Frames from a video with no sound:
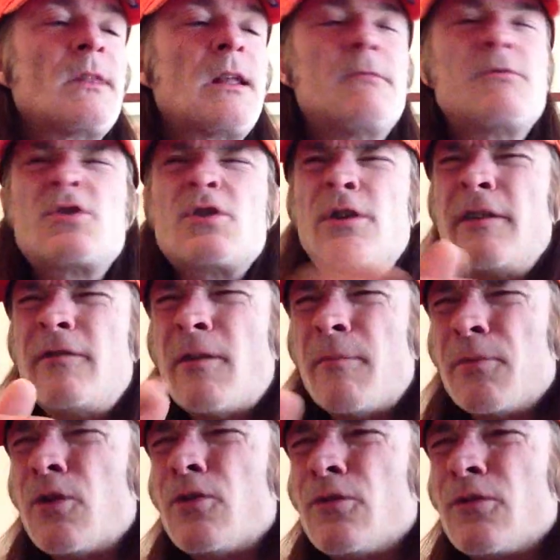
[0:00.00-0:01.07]
Sorry if I'm
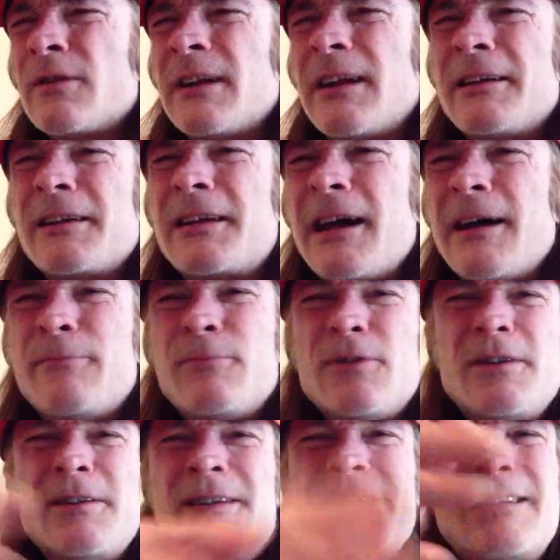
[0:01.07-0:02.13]
not looking at the
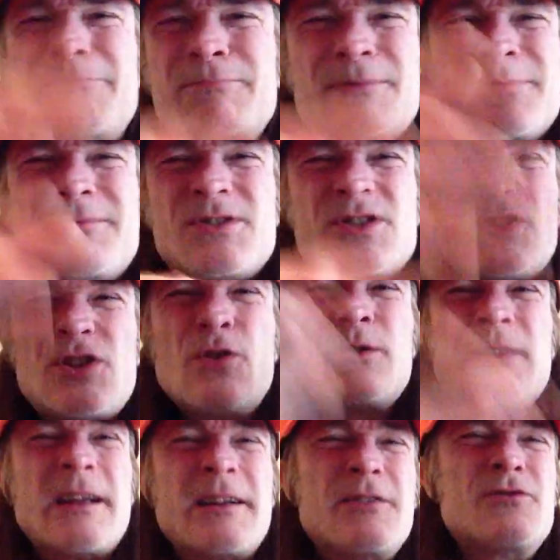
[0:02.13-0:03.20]
camera, I'm still
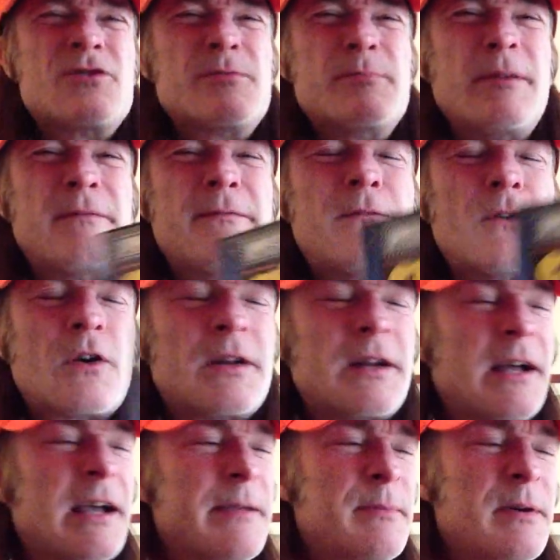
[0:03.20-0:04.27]
getting used to my fucking
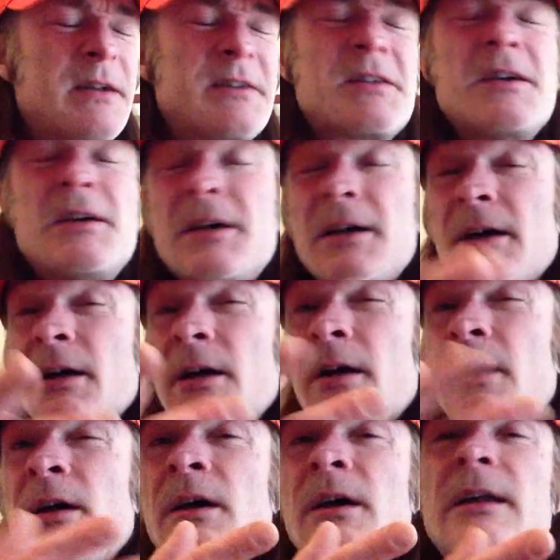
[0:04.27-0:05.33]
iPad.
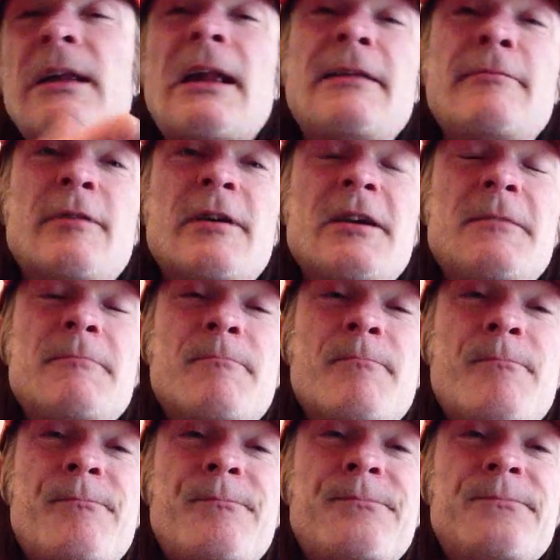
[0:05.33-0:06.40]
And anyway,
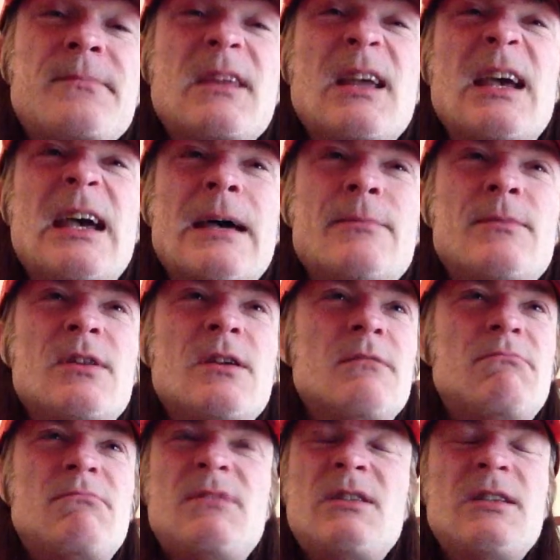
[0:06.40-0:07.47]

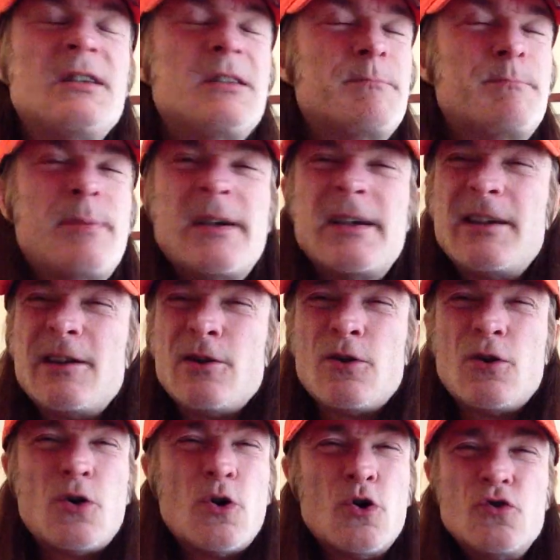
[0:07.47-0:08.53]
they pay
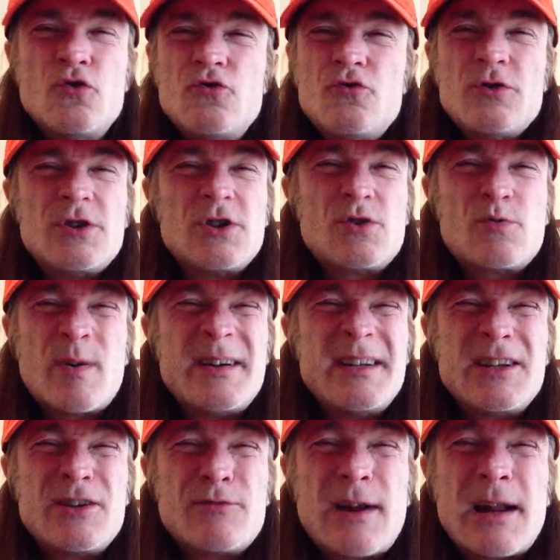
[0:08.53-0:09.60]

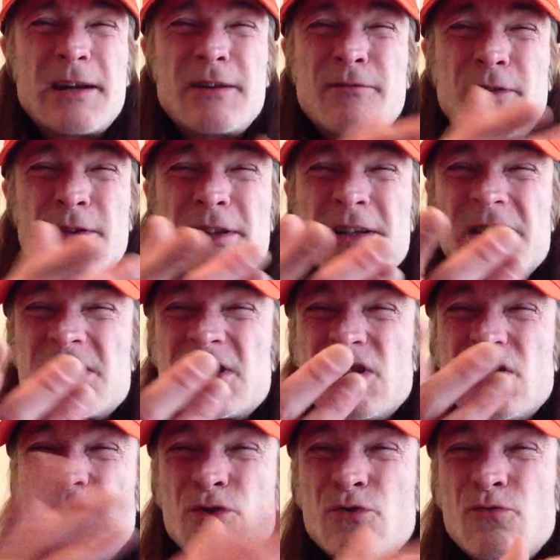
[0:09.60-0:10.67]
$120,000 for this
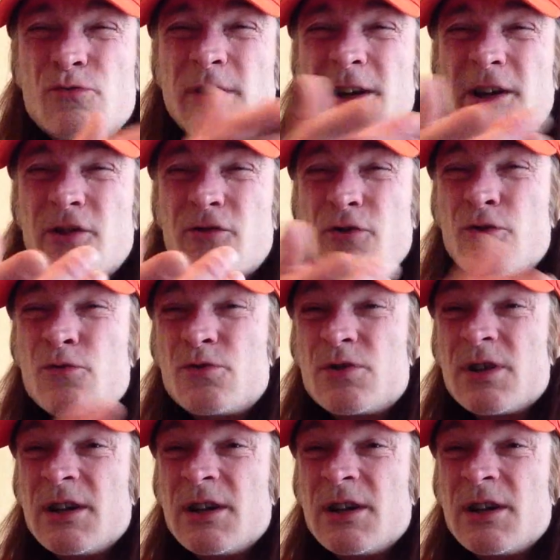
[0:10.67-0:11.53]
new recruit,